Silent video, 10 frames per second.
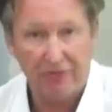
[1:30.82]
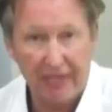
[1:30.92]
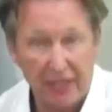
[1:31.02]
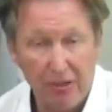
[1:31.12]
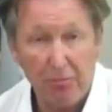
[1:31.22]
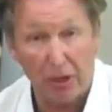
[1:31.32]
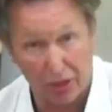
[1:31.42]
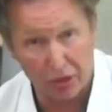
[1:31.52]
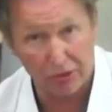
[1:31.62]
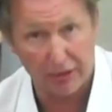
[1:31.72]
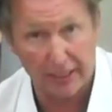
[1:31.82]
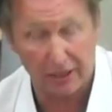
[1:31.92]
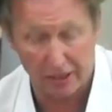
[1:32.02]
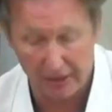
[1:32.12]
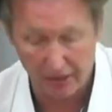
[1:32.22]
vacuumed by the contract
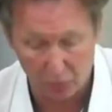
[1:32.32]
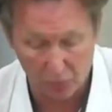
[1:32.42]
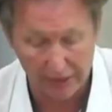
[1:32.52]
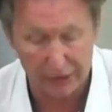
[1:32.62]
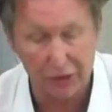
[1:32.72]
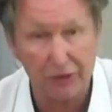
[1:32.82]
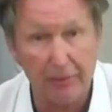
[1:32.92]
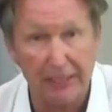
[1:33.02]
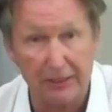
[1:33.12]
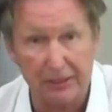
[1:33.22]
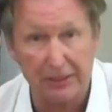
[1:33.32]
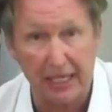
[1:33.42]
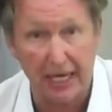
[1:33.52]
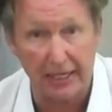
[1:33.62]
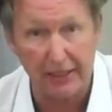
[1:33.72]
cleaner. We're just about to
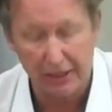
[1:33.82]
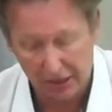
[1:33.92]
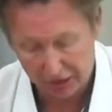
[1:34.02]
start it.